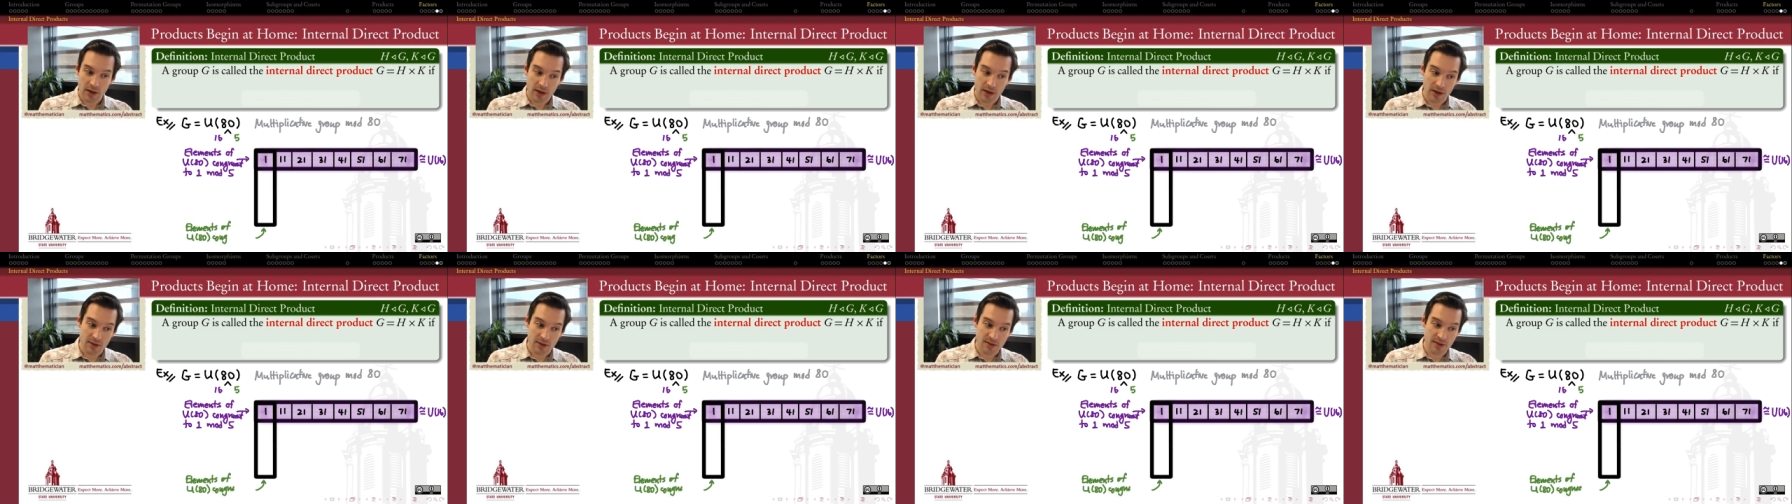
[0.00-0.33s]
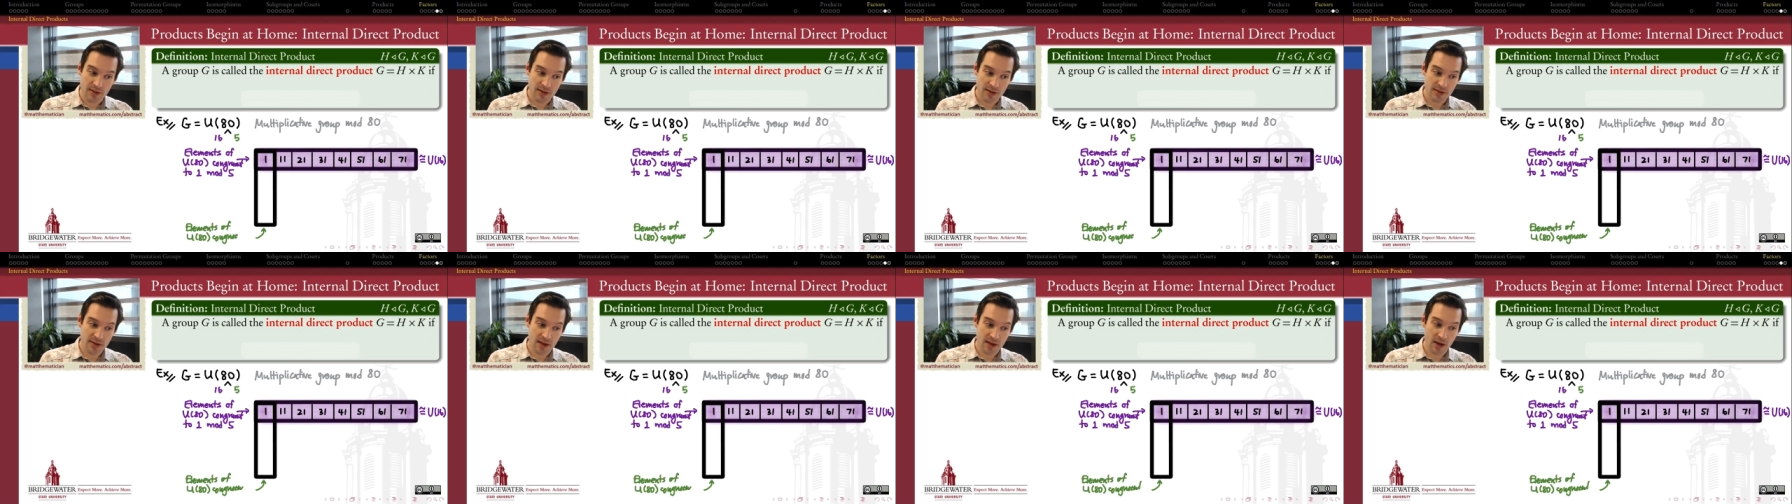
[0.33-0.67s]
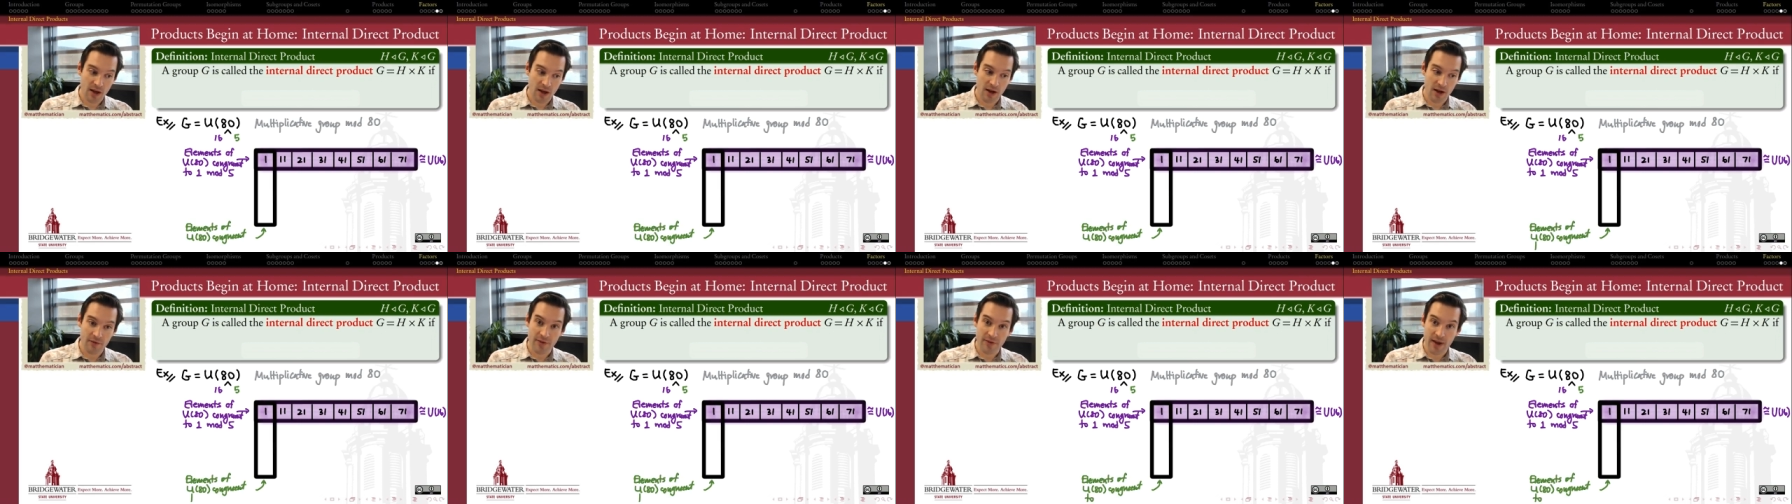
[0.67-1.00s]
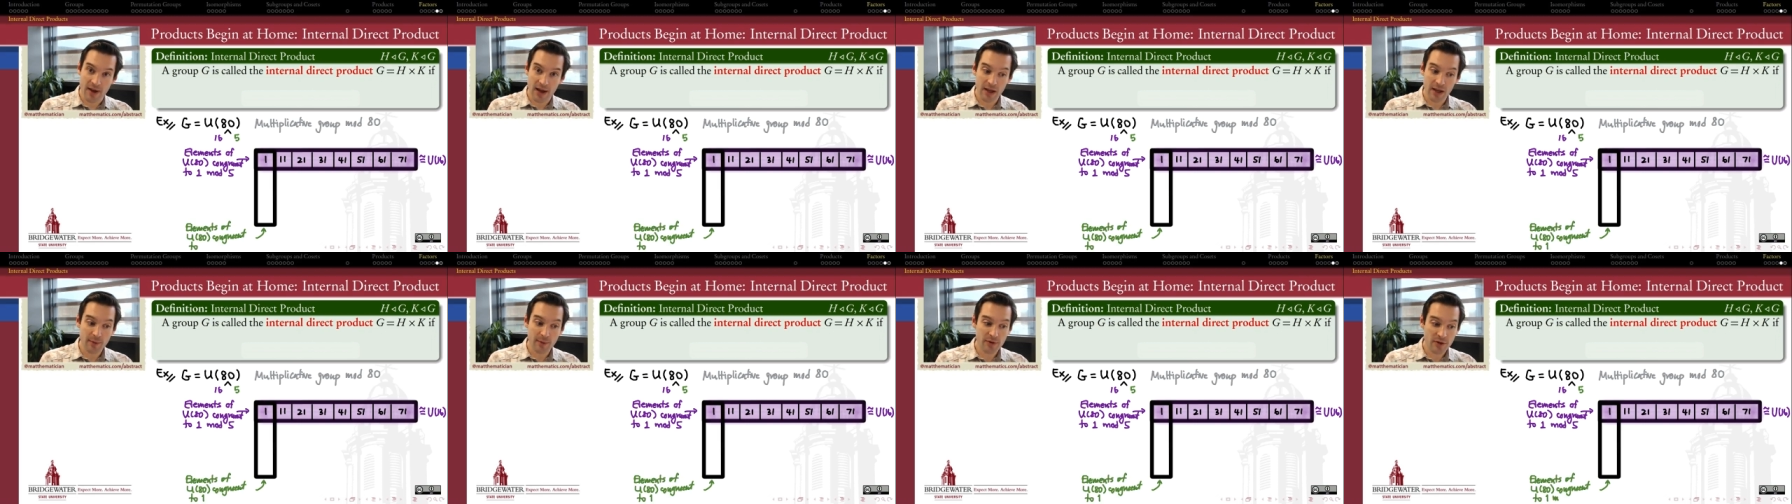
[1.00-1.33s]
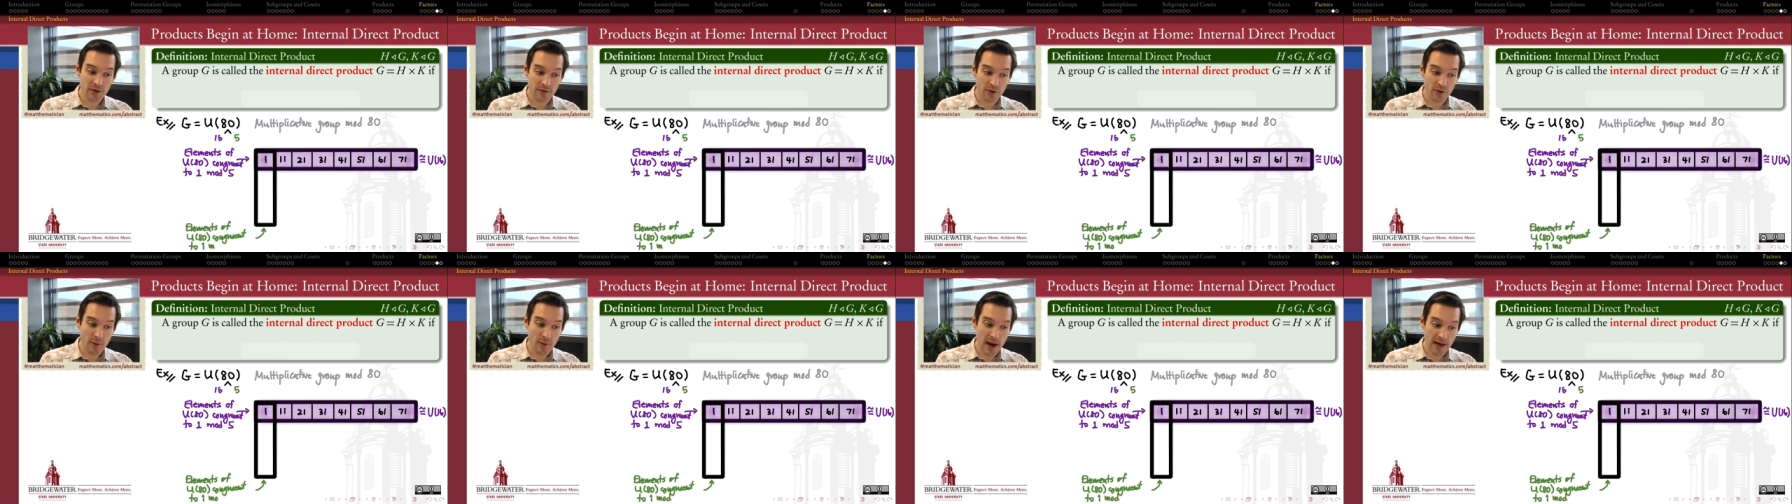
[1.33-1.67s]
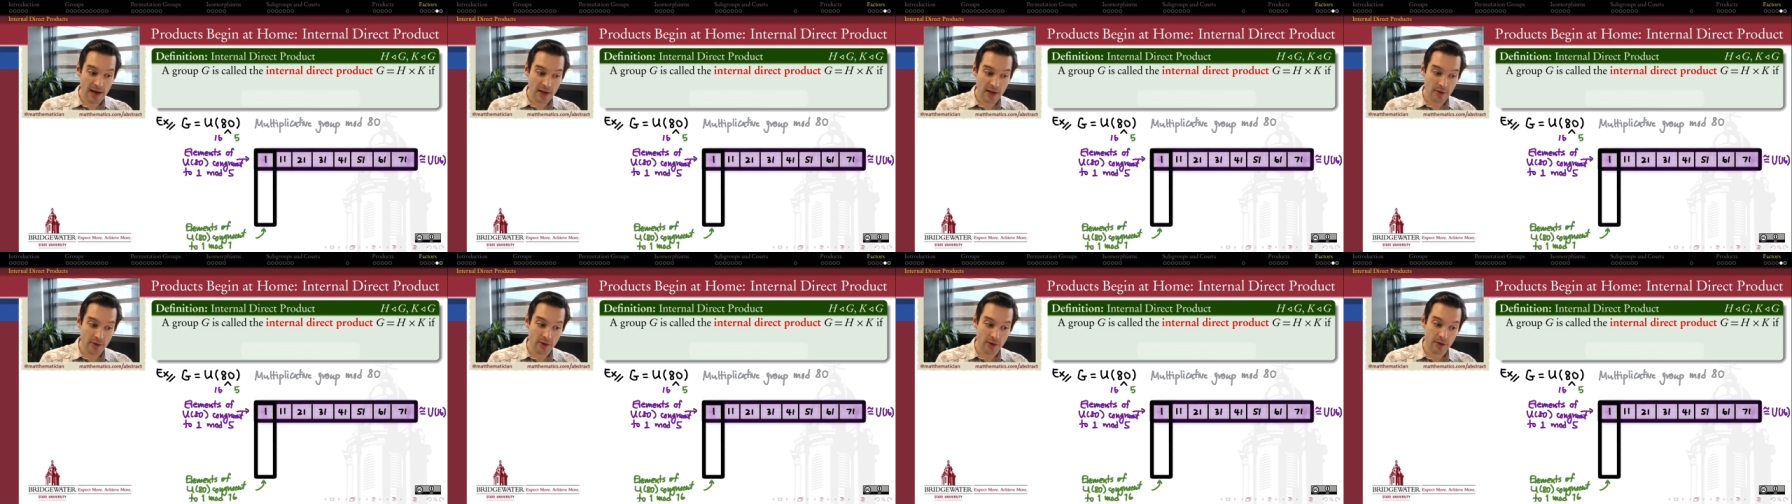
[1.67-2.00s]
consisting of the elements of
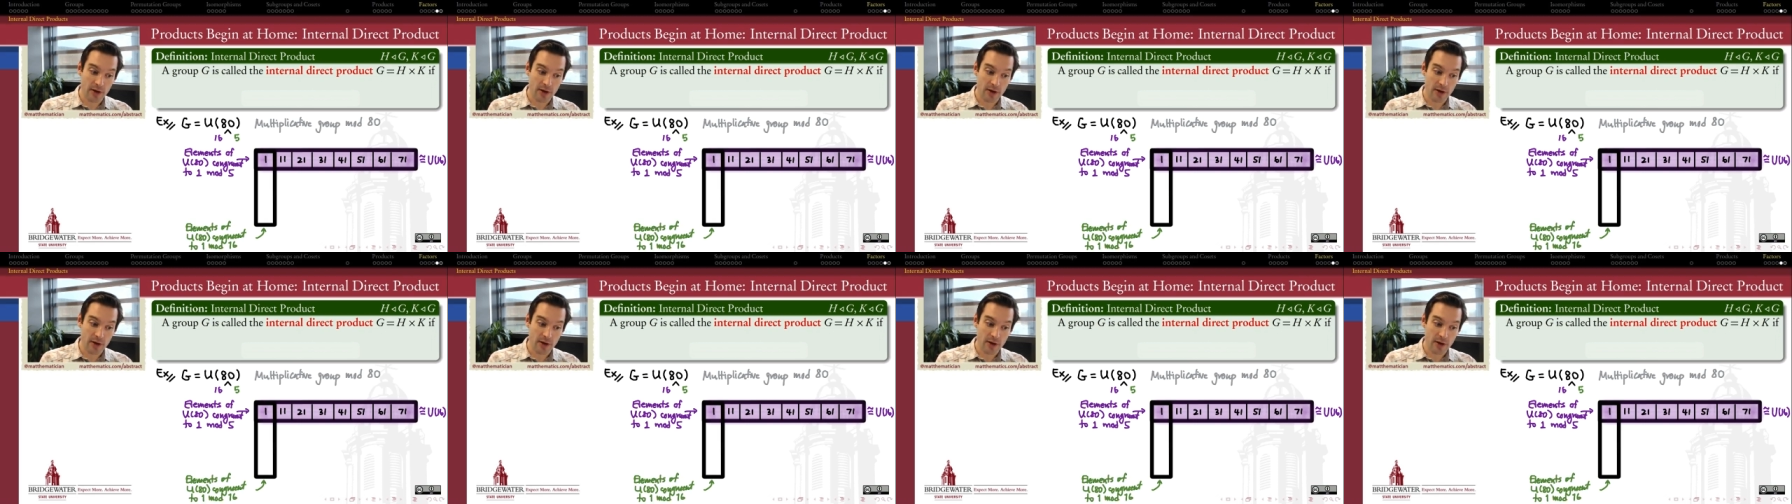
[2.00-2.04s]
U80 that